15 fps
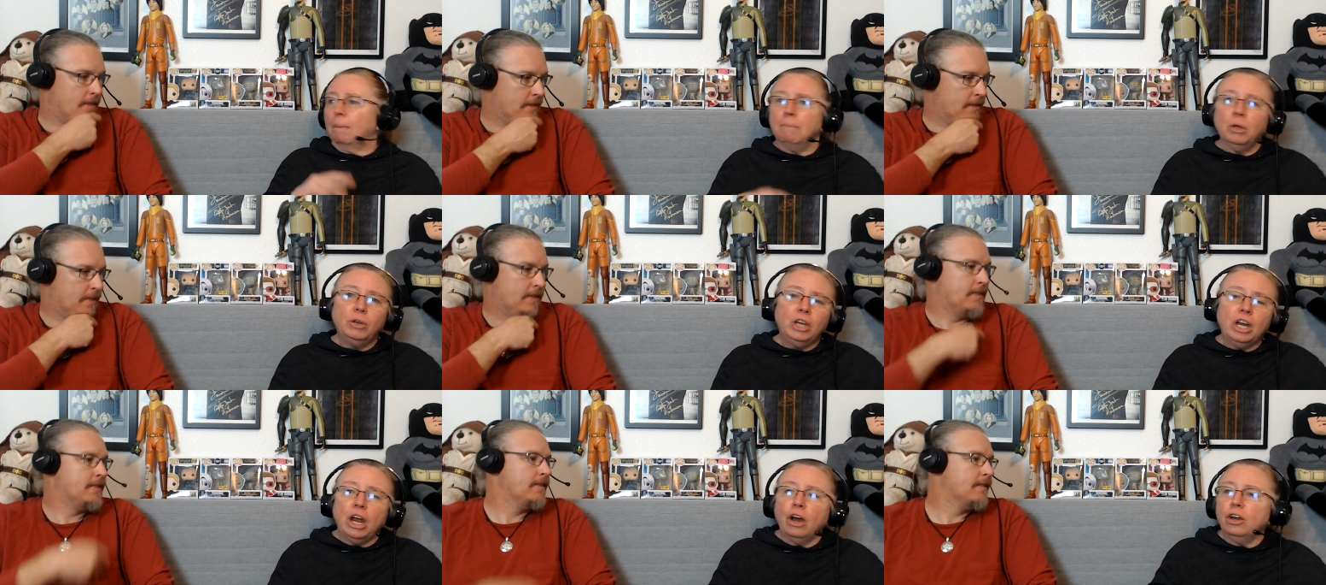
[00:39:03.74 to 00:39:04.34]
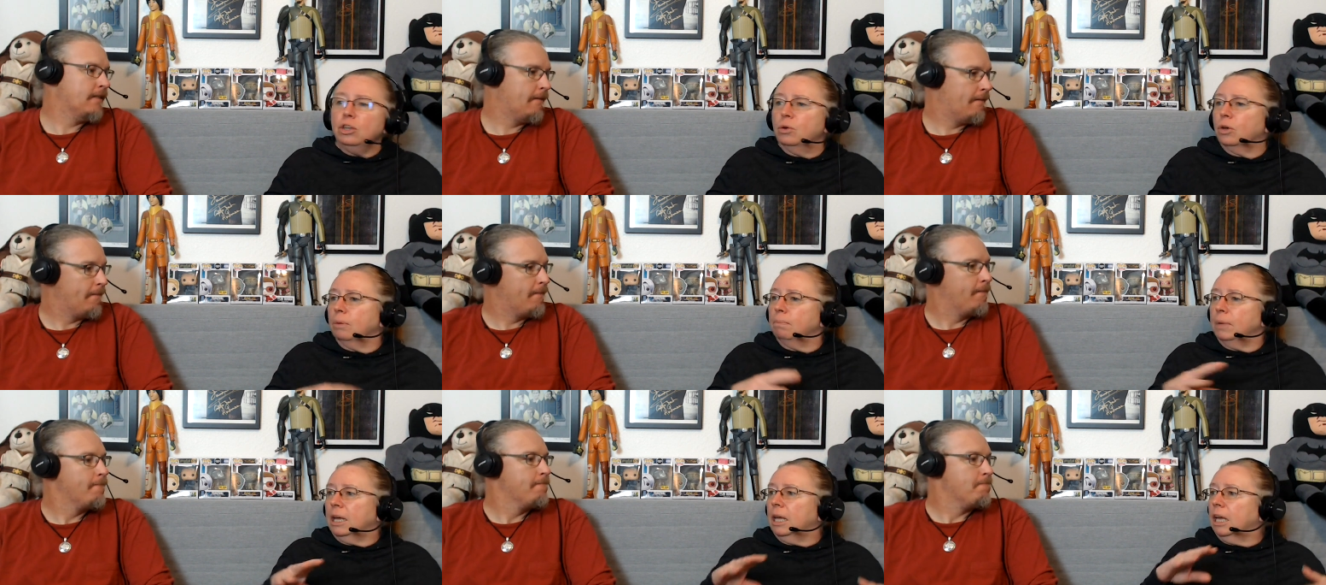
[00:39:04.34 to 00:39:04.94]
Speaker 1: a millionaire. You
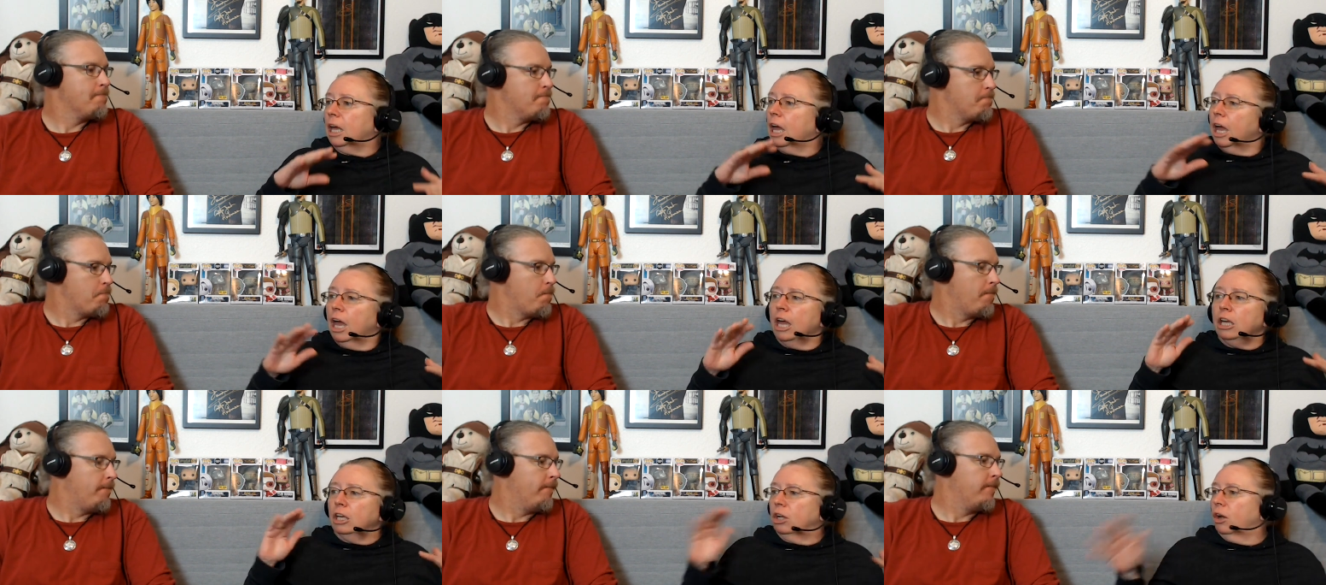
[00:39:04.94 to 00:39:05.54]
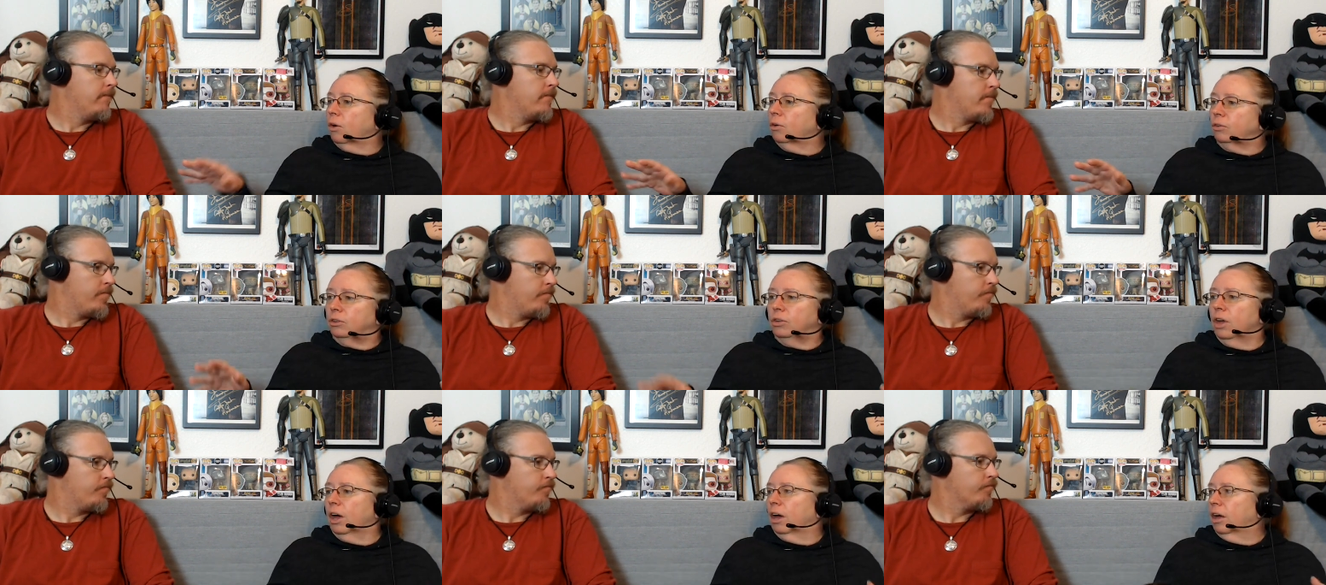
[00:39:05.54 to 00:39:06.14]
can be, you know,
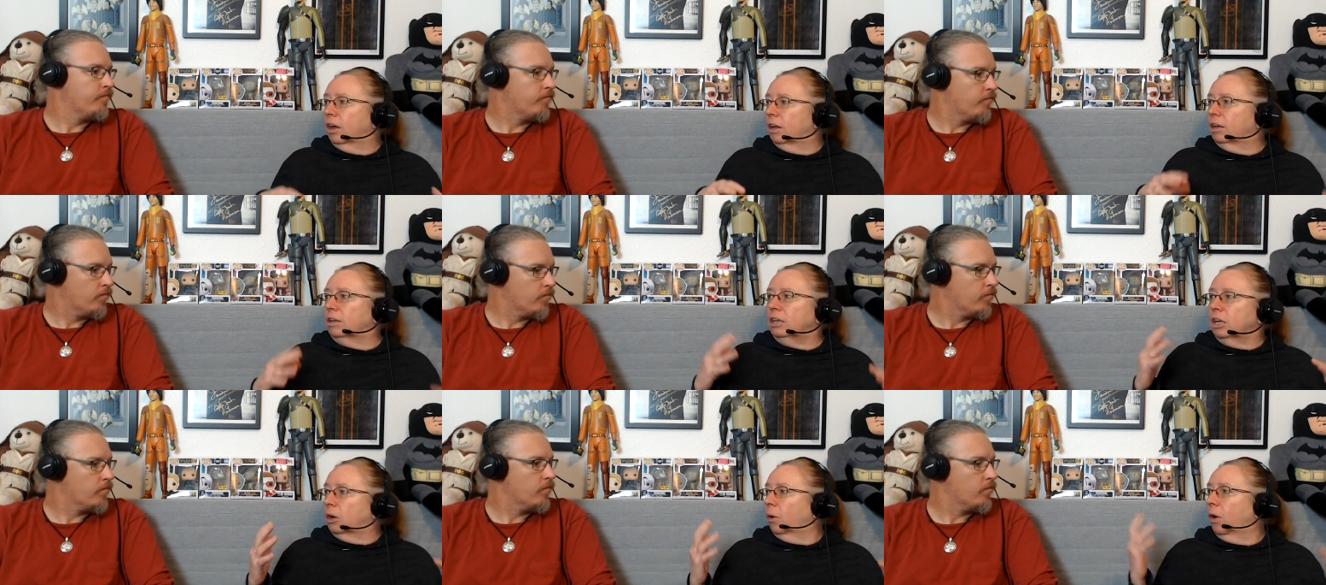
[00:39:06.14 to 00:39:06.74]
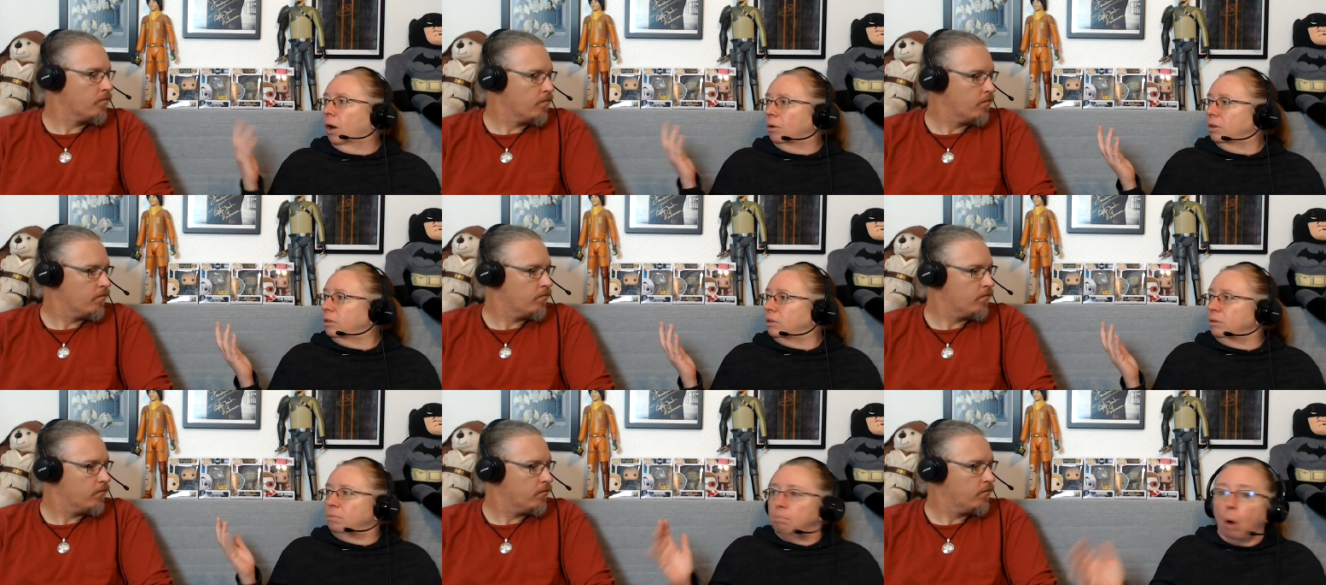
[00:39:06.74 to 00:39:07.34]
uh, you know,
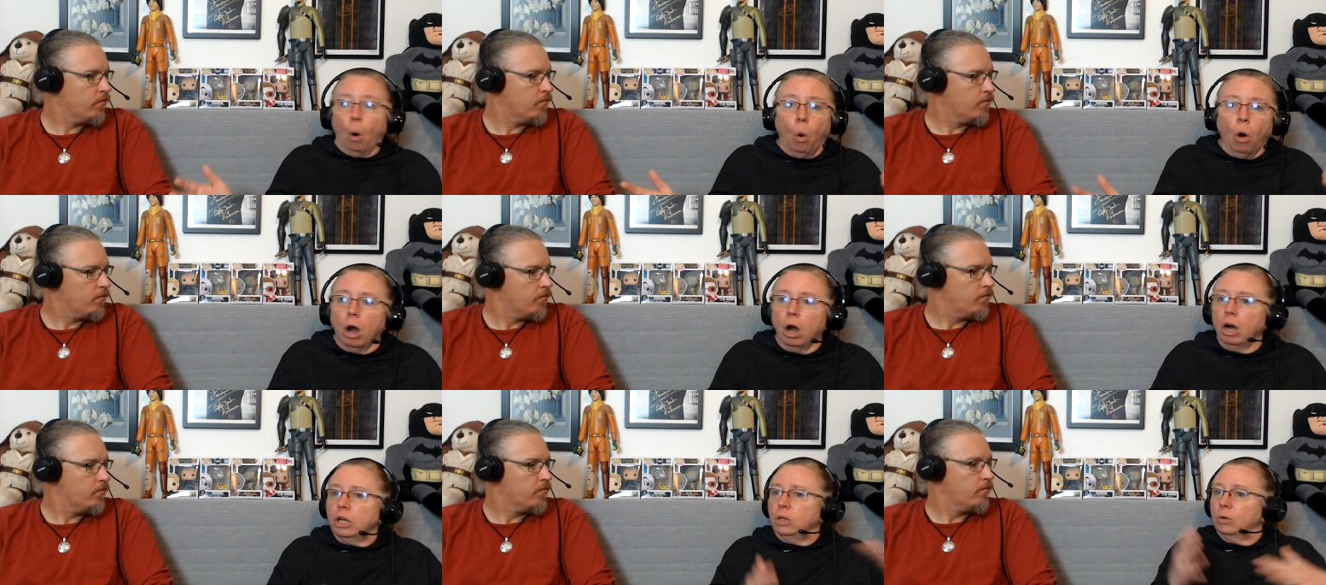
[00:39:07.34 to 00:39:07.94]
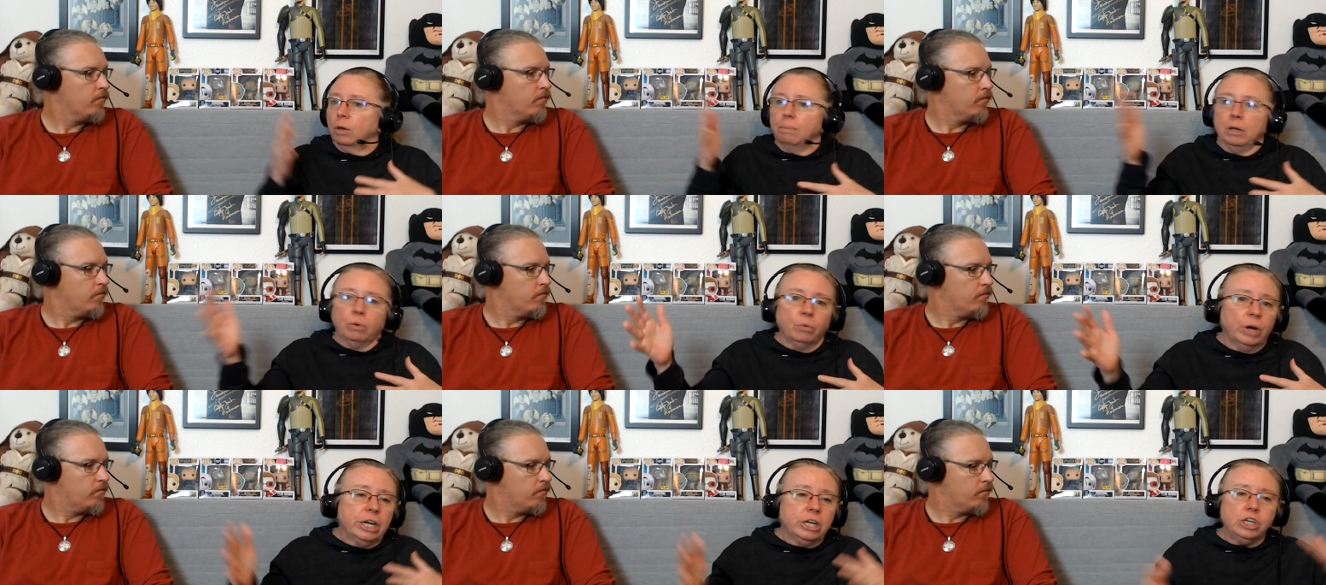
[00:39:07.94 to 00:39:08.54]
poor. You could be
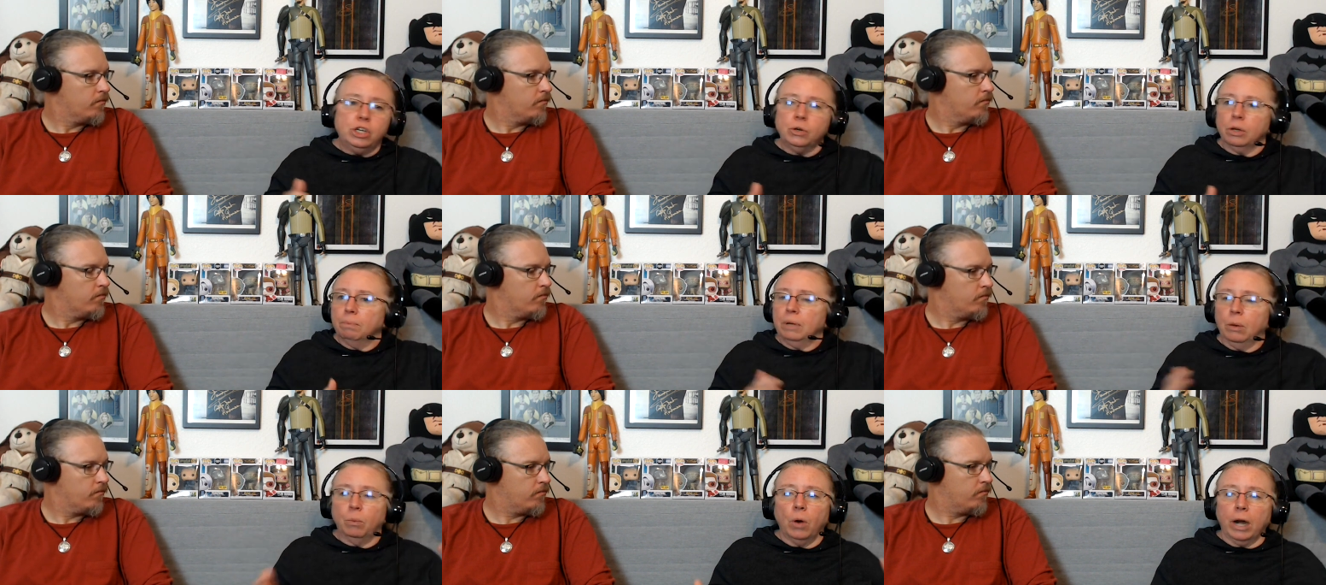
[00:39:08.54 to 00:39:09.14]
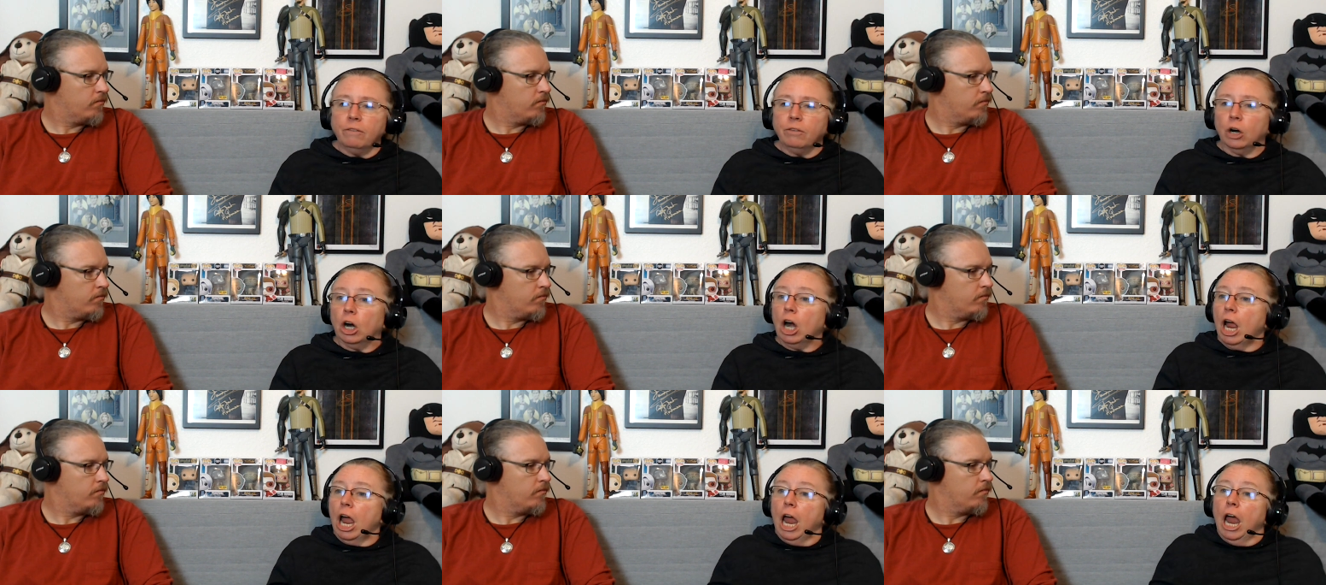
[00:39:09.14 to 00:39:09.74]
rich. You could be whatever.